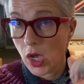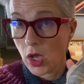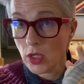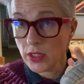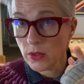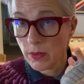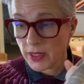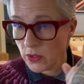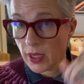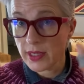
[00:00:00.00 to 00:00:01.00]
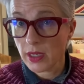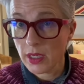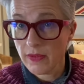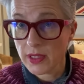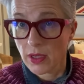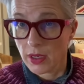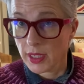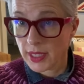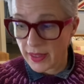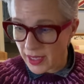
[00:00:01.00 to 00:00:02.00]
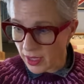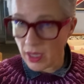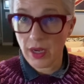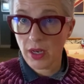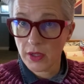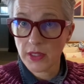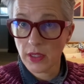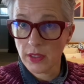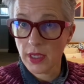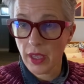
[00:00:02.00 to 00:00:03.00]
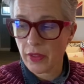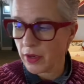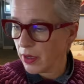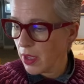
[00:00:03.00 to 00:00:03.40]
Also in my suitcase, and I'll leave this on because I think it kind of looks good together.